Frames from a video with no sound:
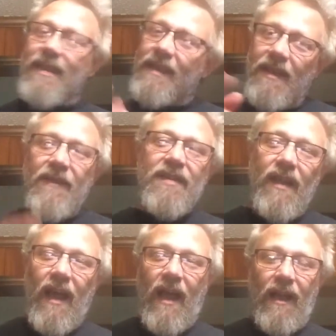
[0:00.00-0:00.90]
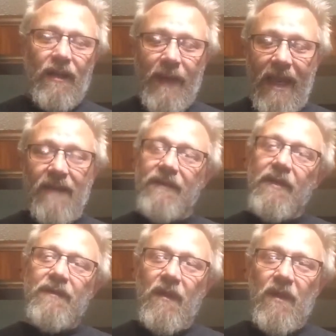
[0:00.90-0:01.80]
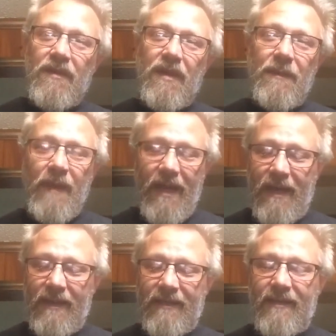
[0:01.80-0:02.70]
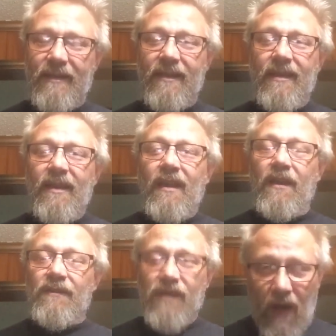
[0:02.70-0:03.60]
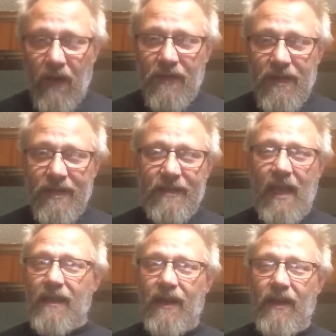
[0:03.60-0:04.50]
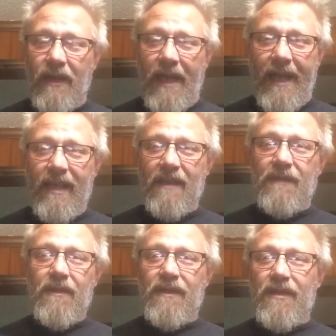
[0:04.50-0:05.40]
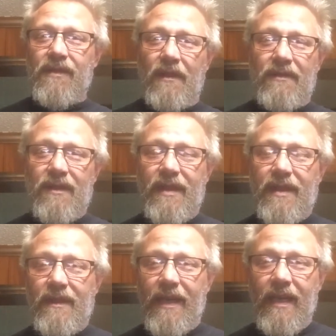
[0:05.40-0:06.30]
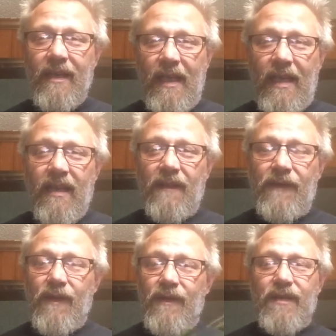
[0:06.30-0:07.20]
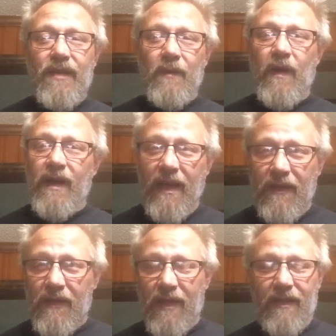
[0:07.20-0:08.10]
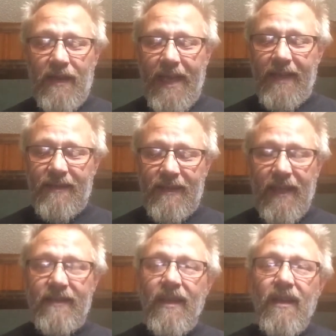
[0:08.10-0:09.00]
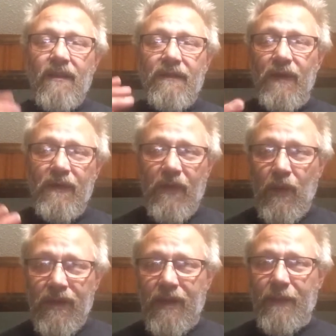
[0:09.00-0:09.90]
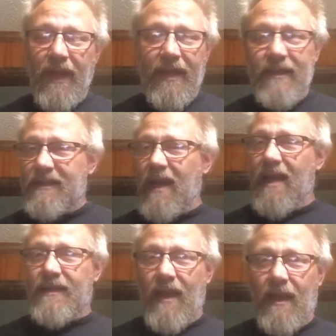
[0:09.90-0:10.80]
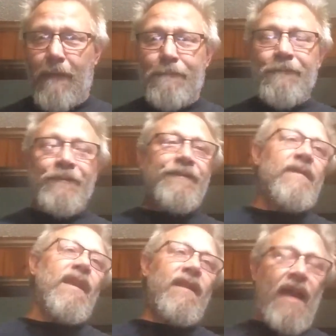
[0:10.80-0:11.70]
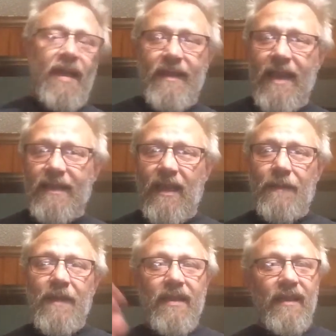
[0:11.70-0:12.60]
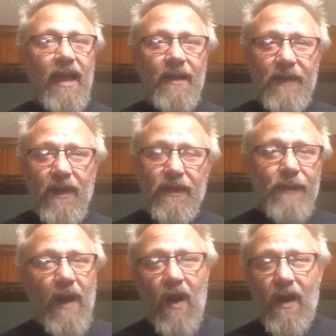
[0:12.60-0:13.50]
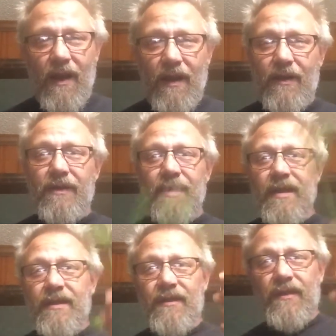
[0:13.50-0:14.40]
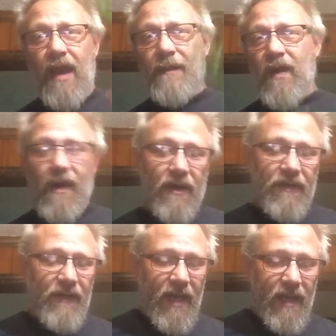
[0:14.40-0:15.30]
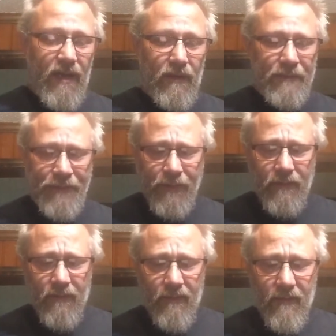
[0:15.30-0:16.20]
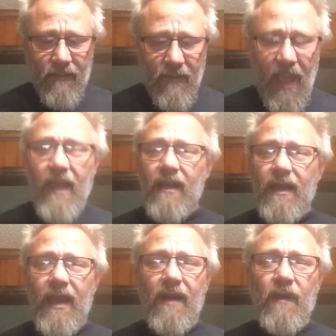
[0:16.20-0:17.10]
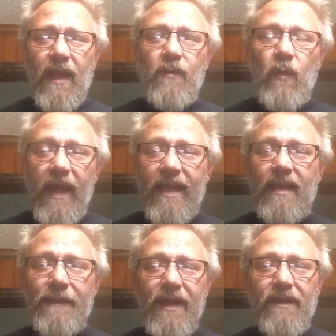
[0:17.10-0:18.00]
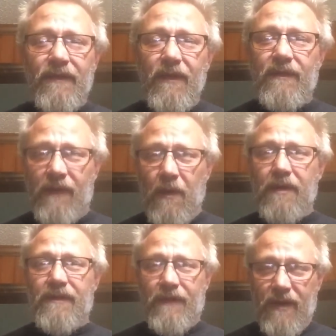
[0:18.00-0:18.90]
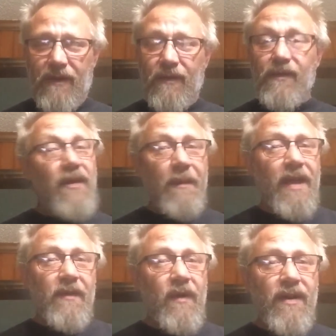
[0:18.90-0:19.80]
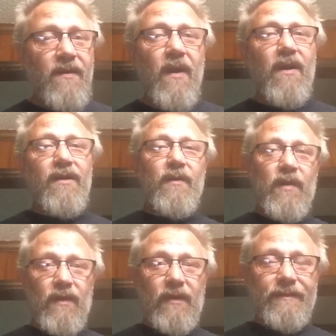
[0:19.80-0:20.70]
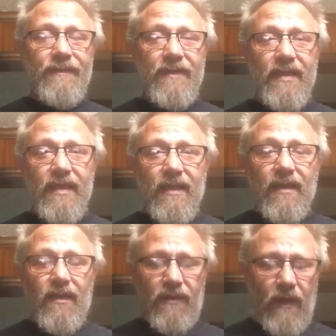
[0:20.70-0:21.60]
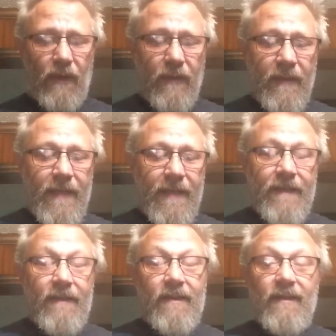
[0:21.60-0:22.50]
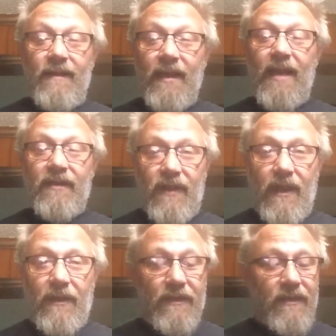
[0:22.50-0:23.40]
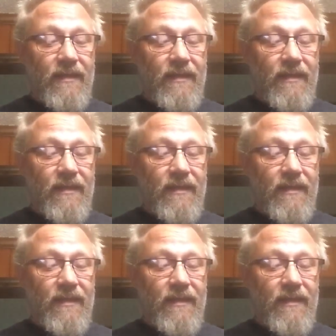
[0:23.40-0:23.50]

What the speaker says: Give us a holler, man. Food Forest Abundance of Charleston, South Carolina, if you're in the Charleston area. If you're somewhere else in the United States, foodforestabundance.com. Contact them. Let them know that you saw Mario's video. And we can build a food forest for you no matter where you are in the world. So let us know.